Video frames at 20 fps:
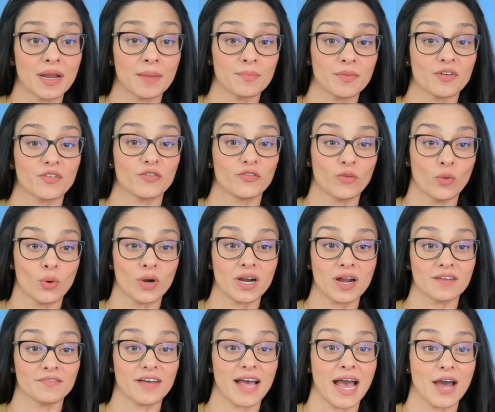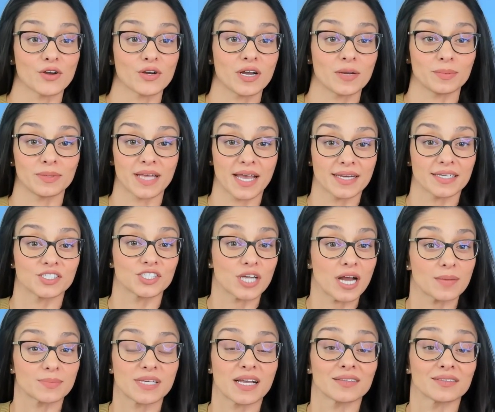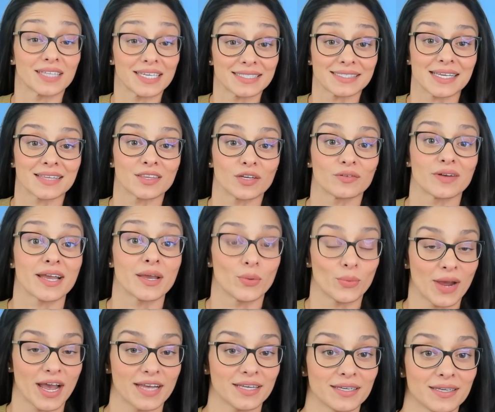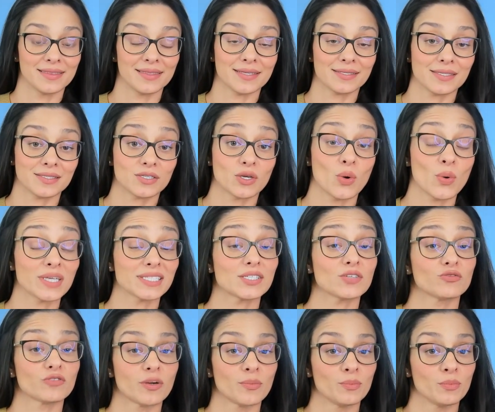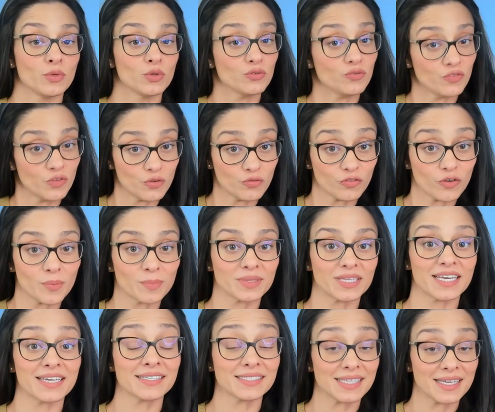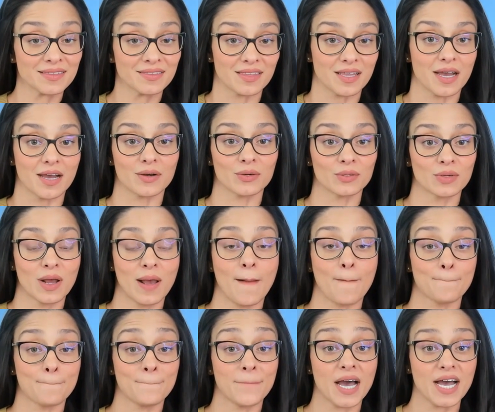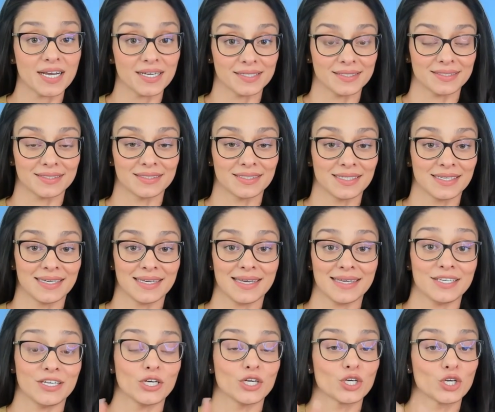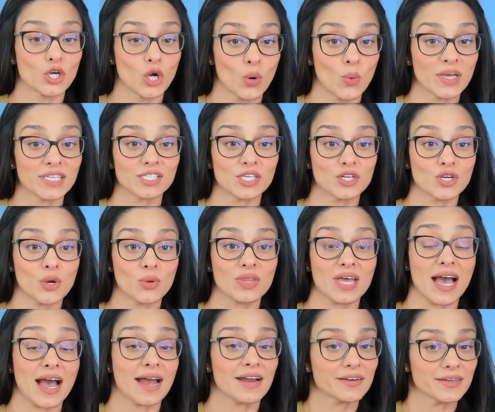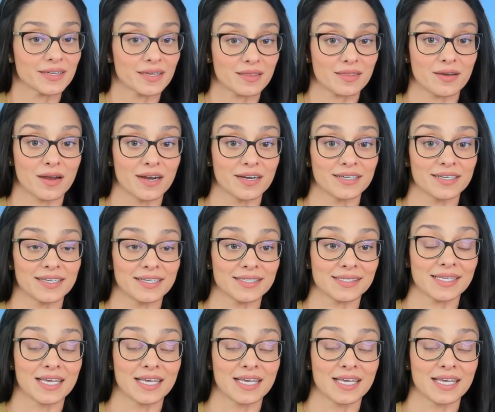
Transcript: number 4 of how to apply to jobs on LinkedIn the right way. This is going to remove you from LinkedIn though, but you're going to know the hiring authorities,